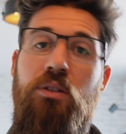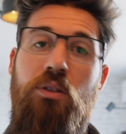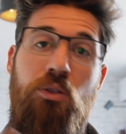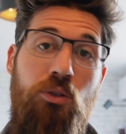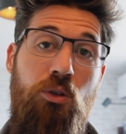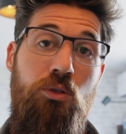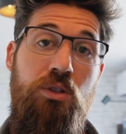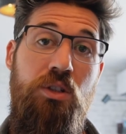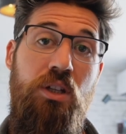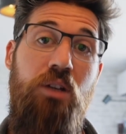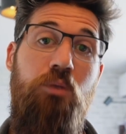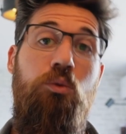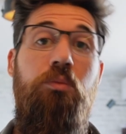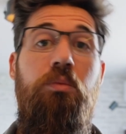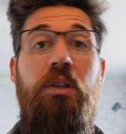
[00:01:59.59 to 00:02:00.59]
The third
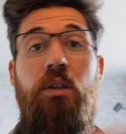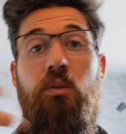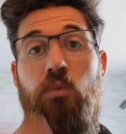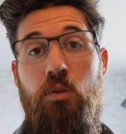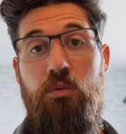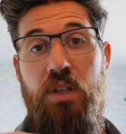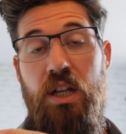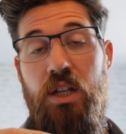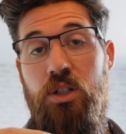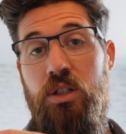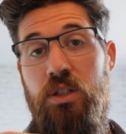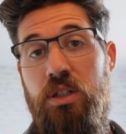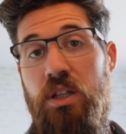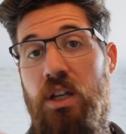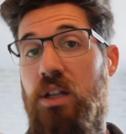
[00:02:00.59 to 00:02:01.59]
state would be the
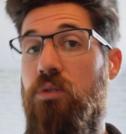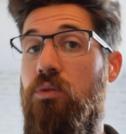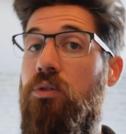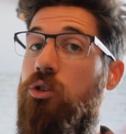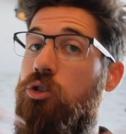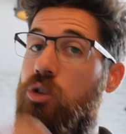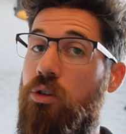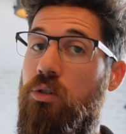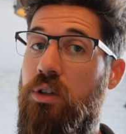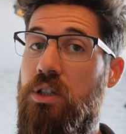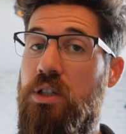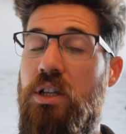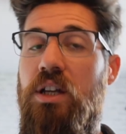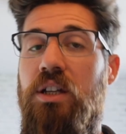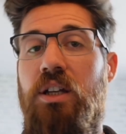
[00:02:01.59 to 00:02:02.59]
rotation state or the turning
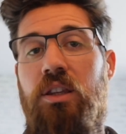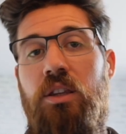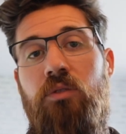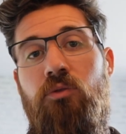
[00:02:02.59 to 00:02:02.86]
state, and the